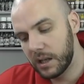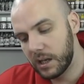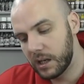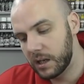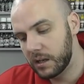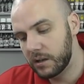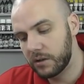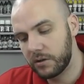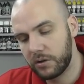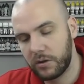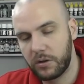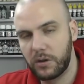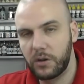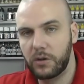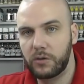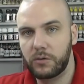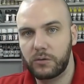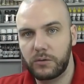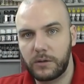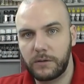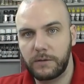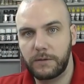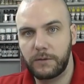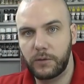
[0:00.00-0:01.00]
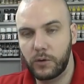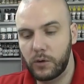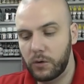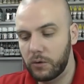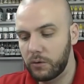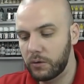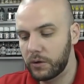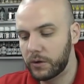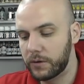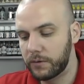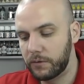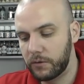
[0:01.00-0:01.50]
the internals
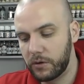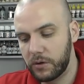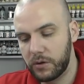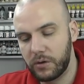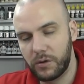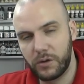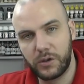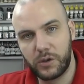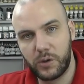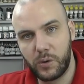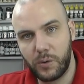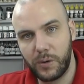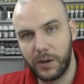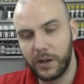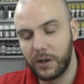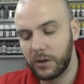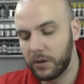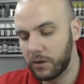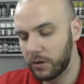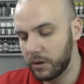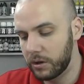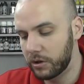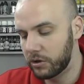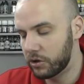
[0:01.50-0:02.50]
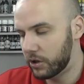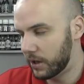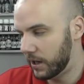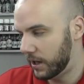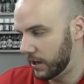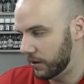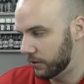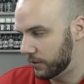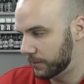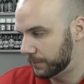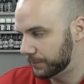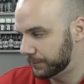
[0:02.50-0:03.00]
for us for a nice quick colour
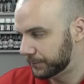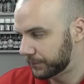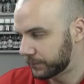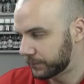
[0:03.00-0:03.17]
change